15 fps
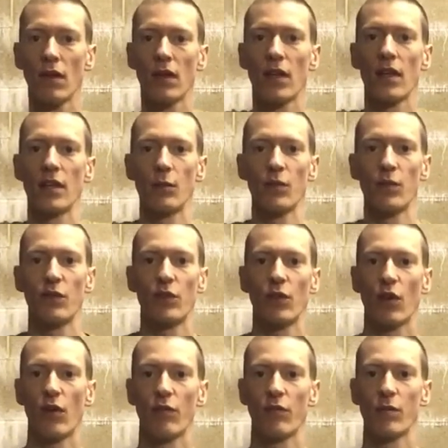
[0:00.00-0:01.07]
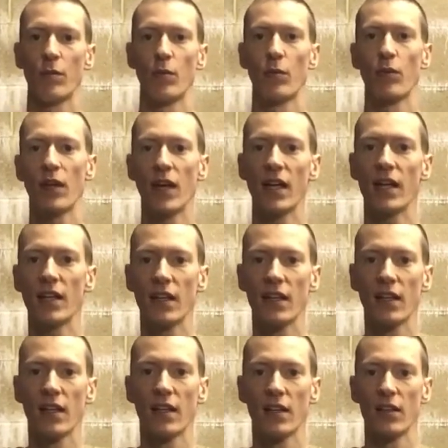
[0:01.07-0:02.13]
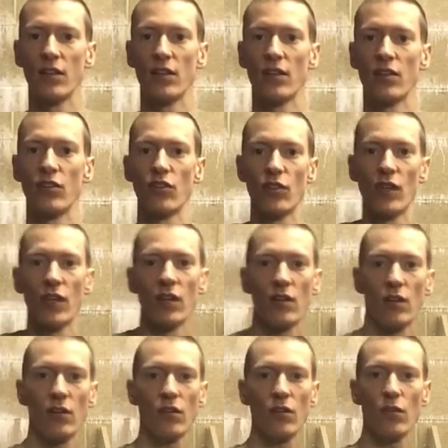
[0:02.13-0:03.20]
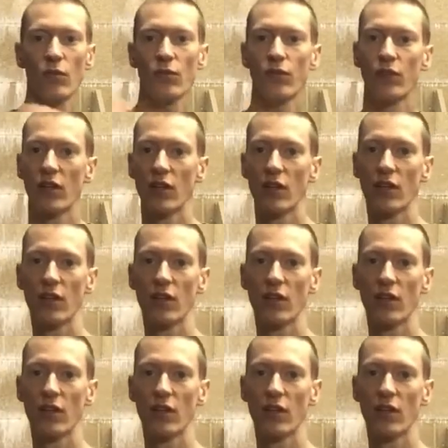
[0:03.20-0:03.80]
And then when you feel comfortable with that, you're going to do it alternate.